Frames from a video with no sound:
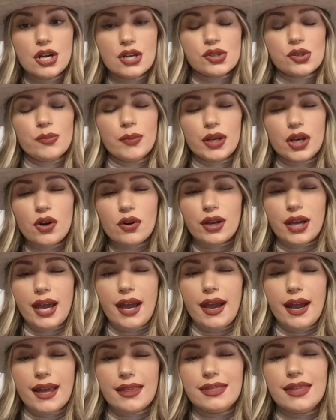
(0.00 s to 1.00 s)
So I'm like,
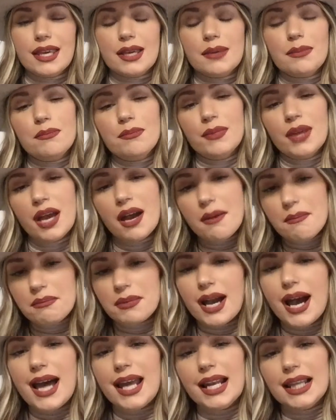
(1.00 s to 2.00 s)
okay, I think
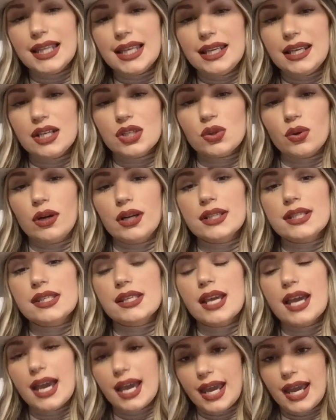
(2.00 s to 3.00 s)
kind of leaning
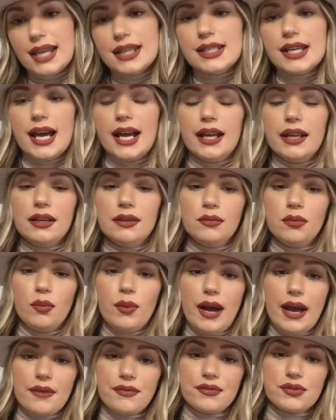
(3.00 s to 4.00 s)
towards hand-tied,
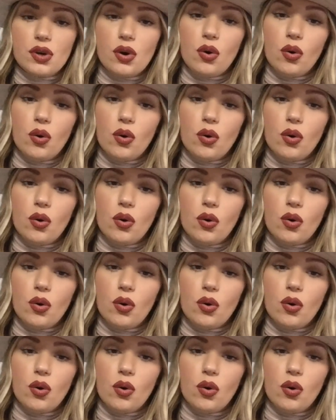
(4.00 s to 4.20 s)
weft,